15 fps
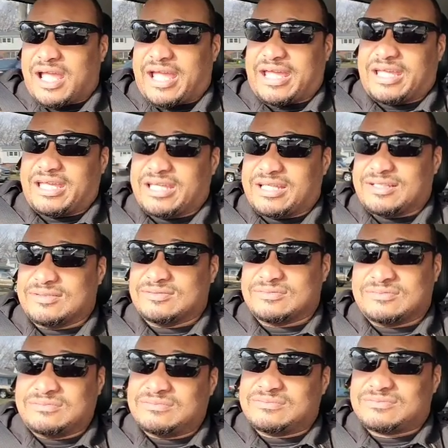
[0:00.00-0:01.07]

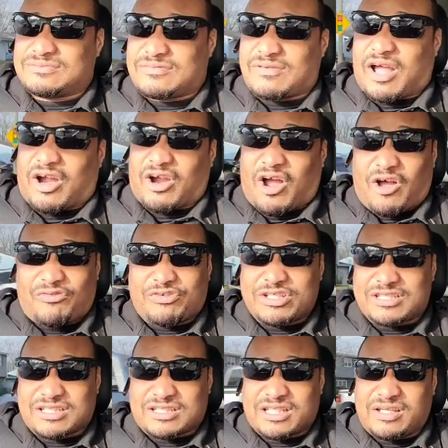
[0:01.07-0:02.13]
and our
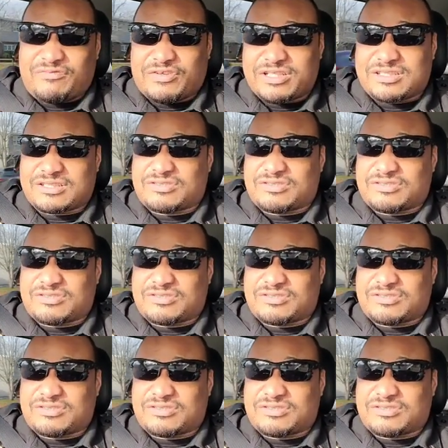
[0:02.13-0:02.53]
offense and defense